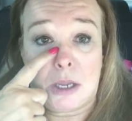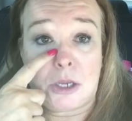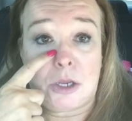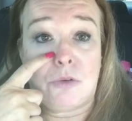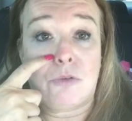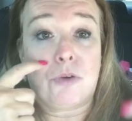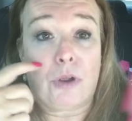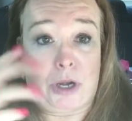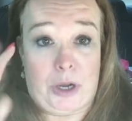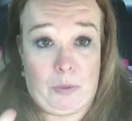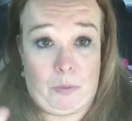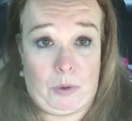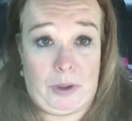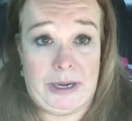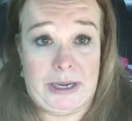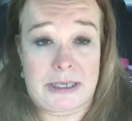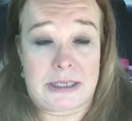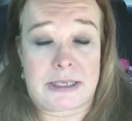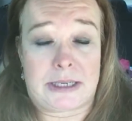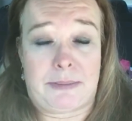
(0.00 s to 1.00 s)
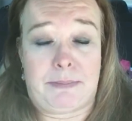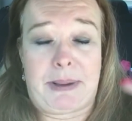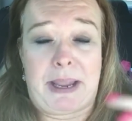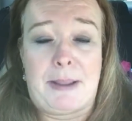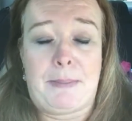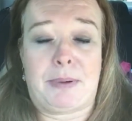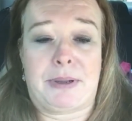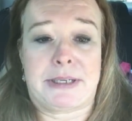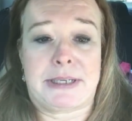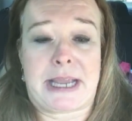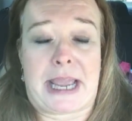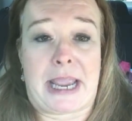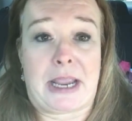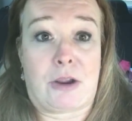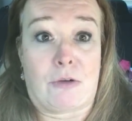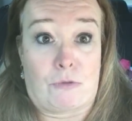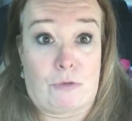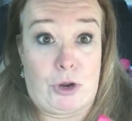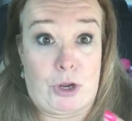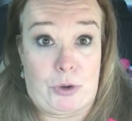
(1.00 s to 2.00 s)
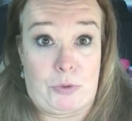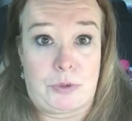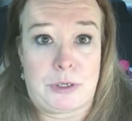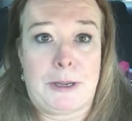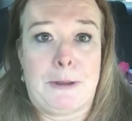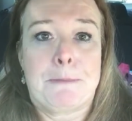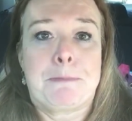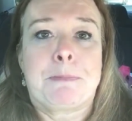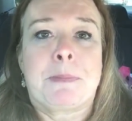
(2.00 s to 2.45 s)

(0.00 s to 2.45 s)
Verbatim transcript: you really want it to be able to take root.